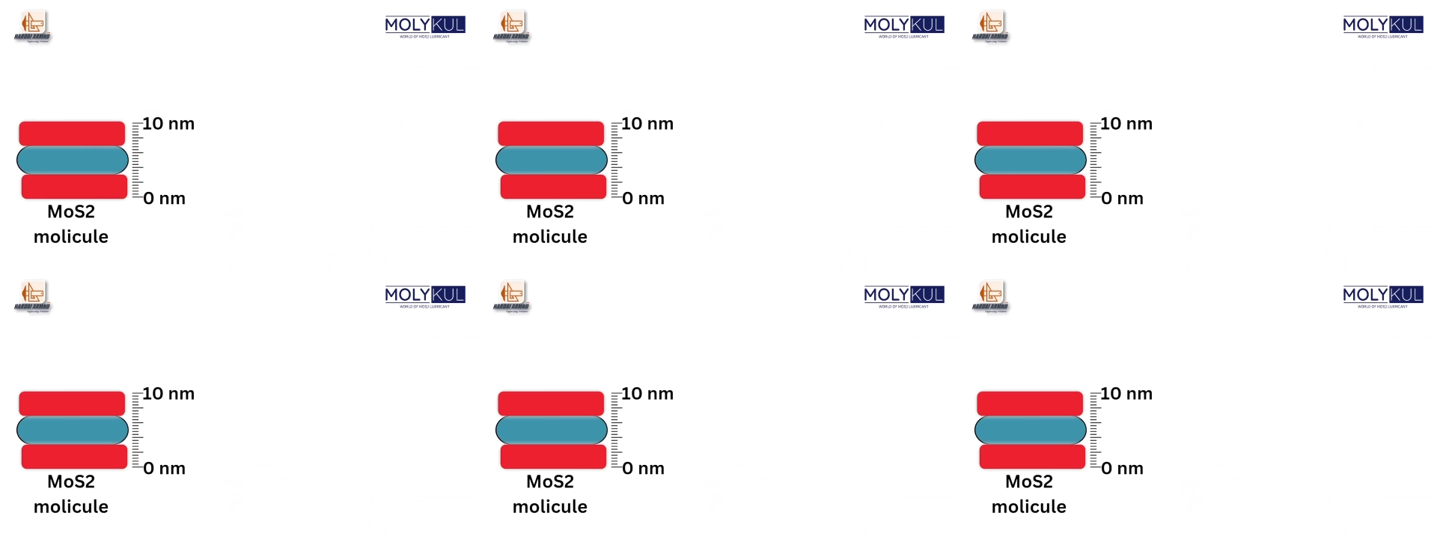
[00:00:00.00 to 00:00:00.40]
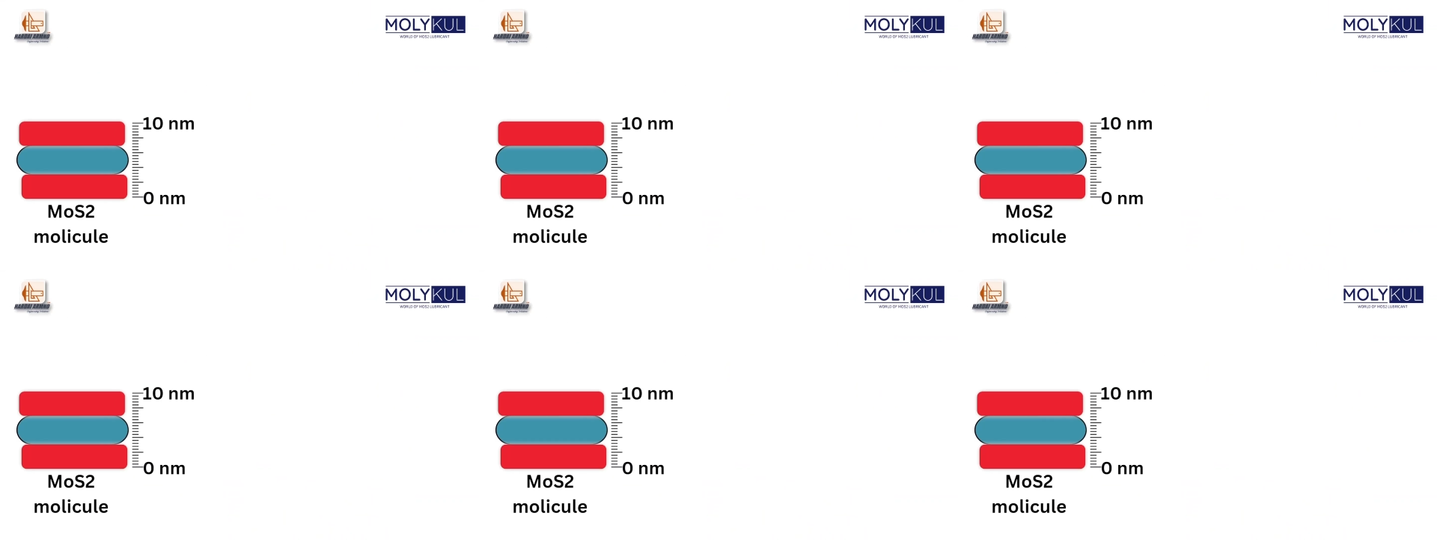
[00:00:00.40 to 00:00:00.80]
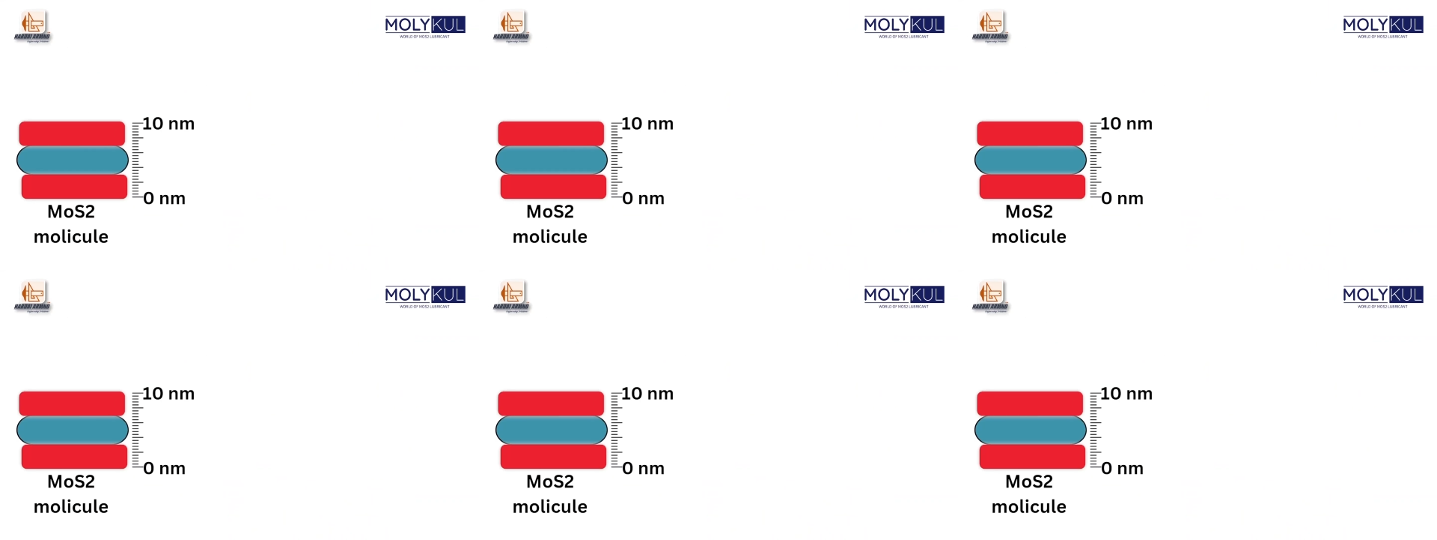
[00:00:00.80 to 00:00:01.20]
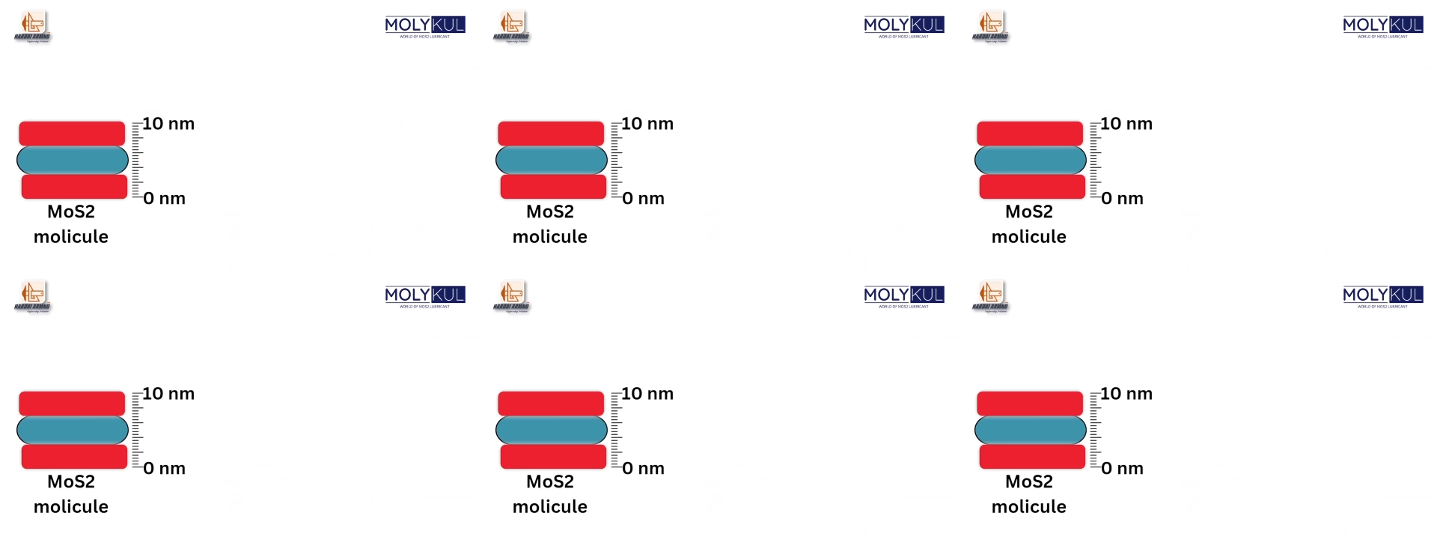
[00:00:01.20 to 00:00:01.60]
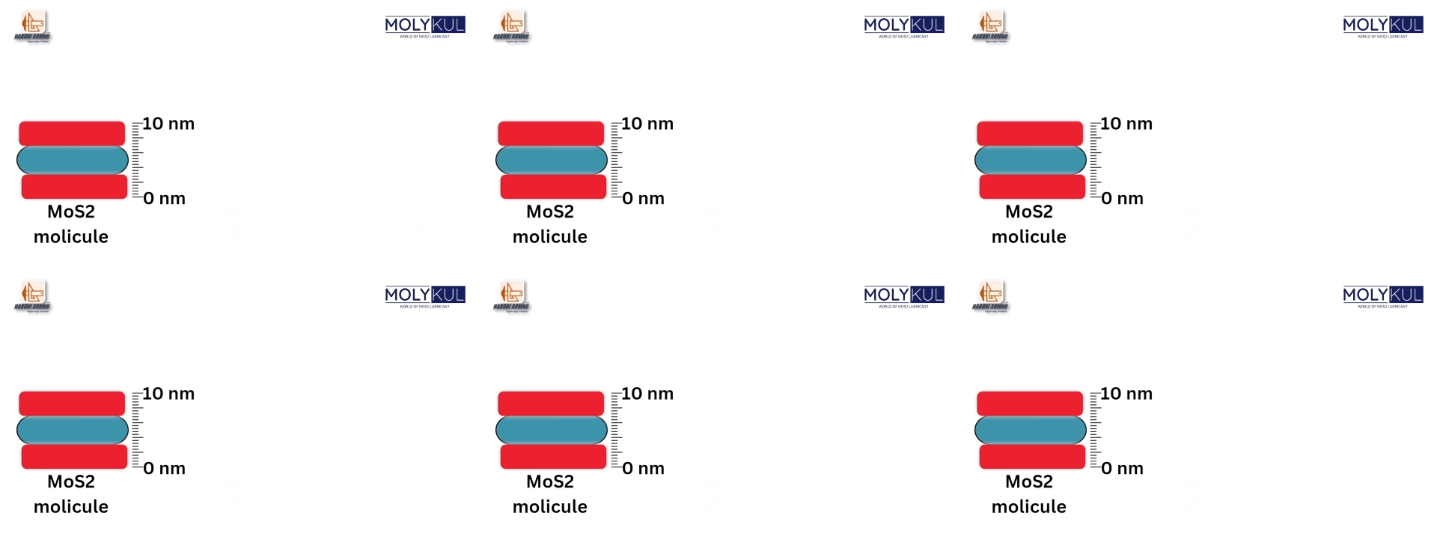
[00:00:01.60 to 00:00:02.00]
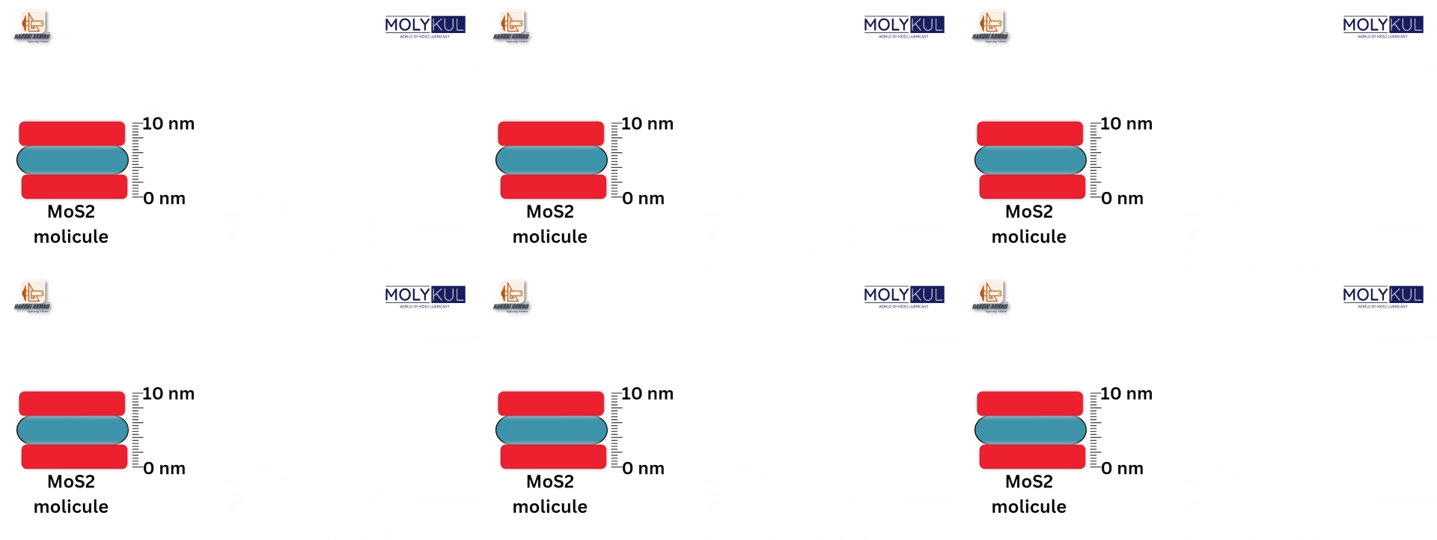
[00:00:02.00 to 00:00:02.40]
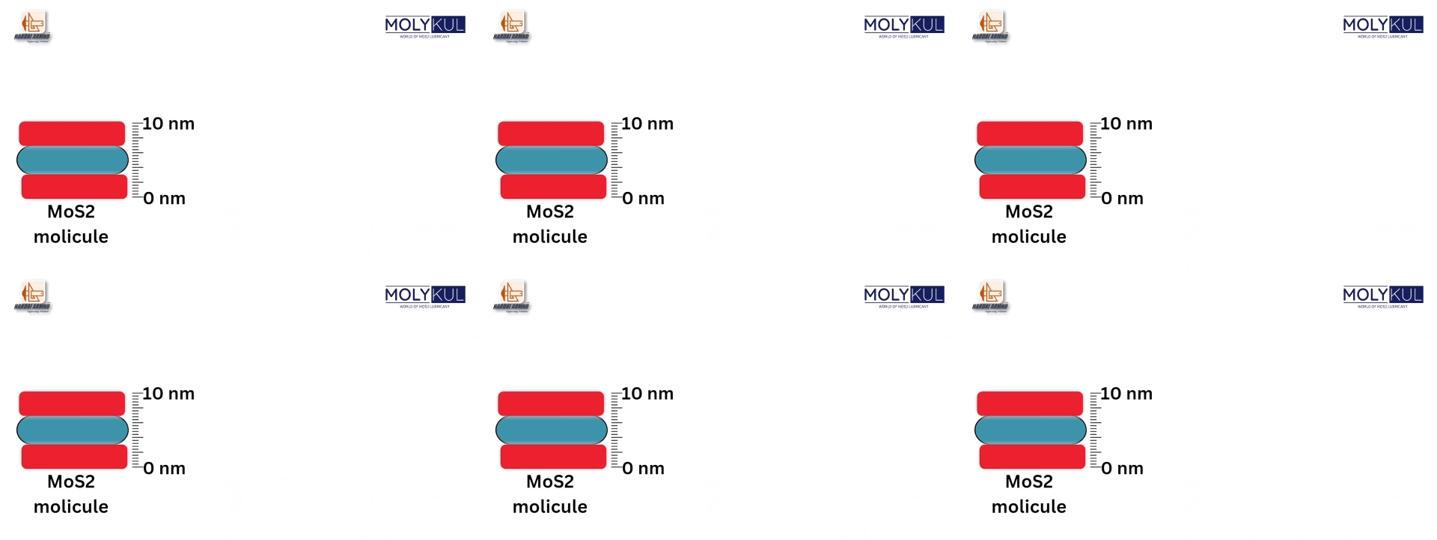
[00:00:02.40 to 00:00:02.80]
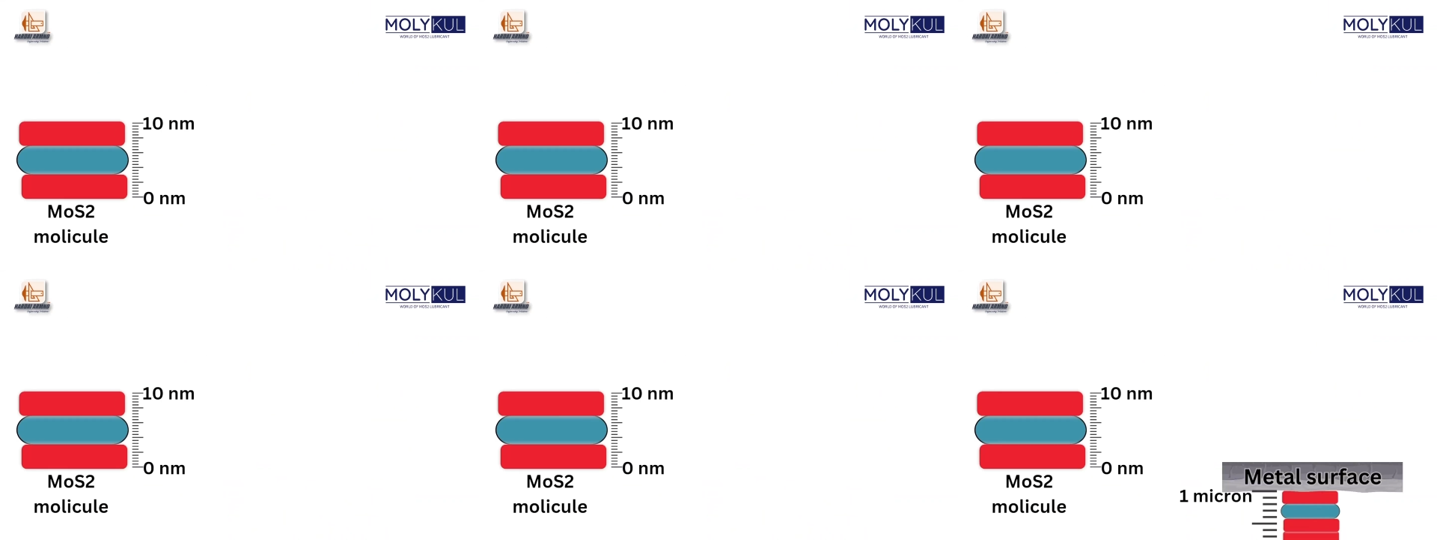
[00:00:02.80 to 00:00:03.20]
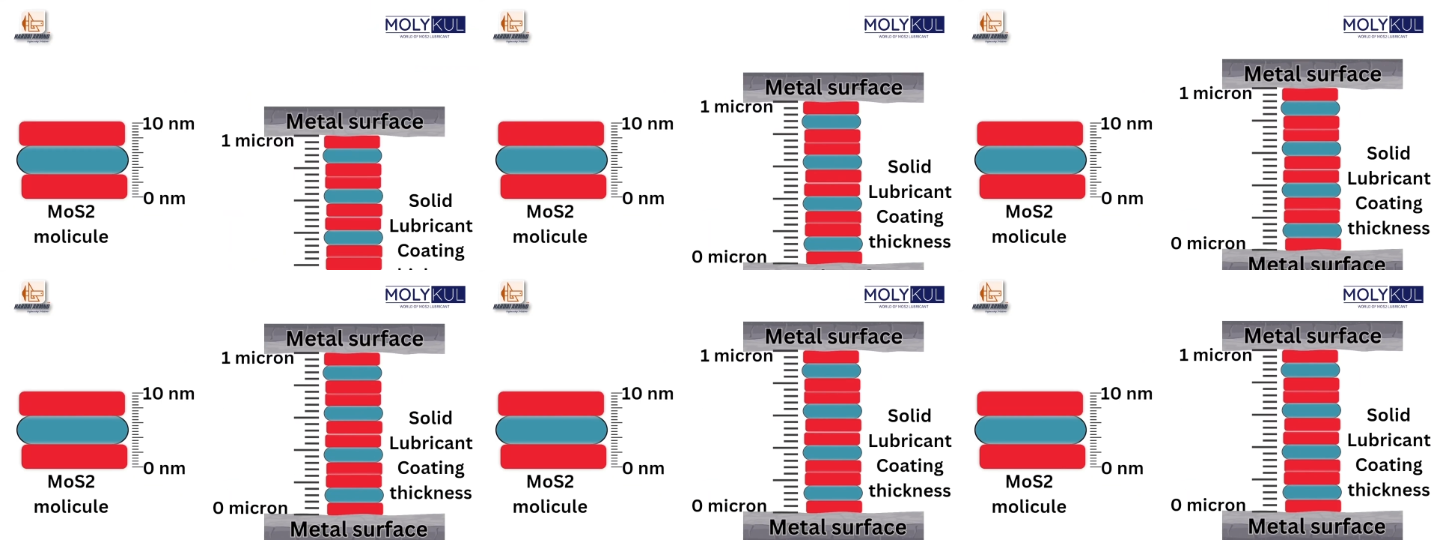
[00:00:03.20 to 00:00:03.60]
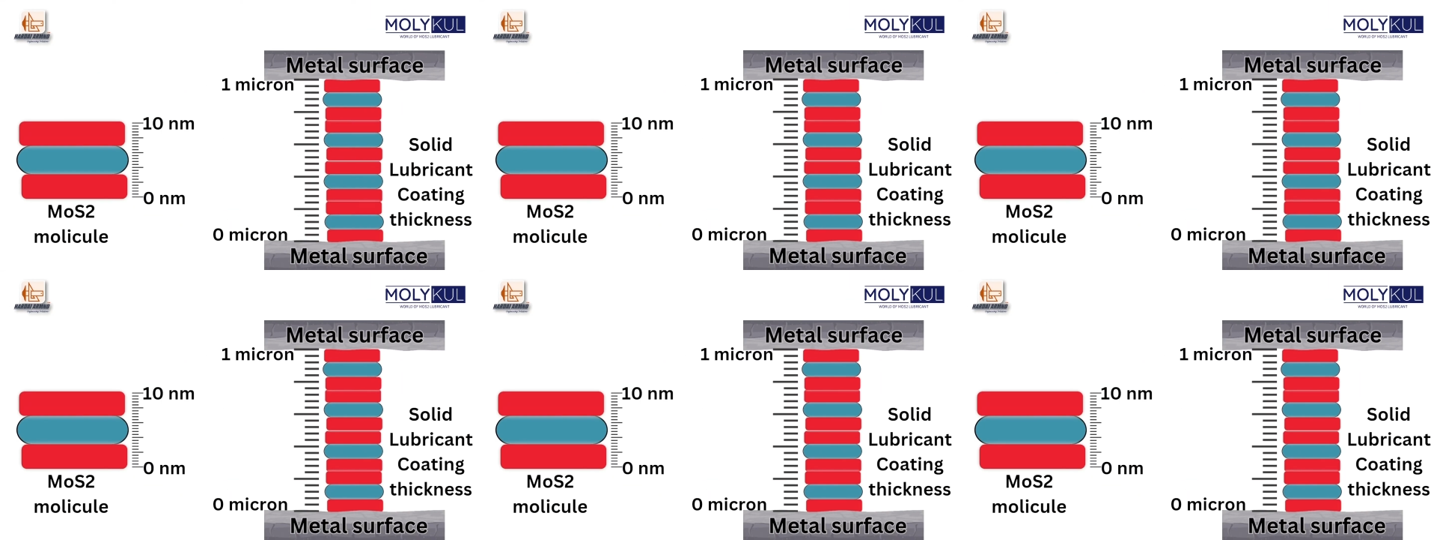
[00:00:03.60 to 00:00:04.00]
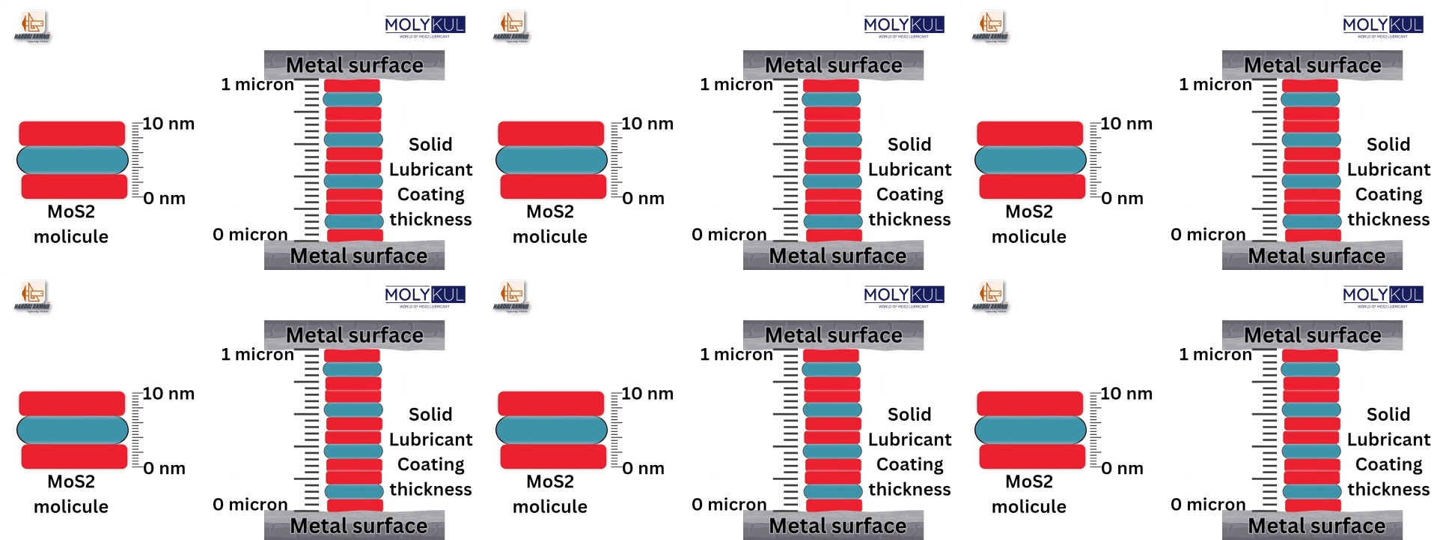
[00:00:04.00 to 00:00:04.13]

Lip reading: Nobody's mouth can be seen.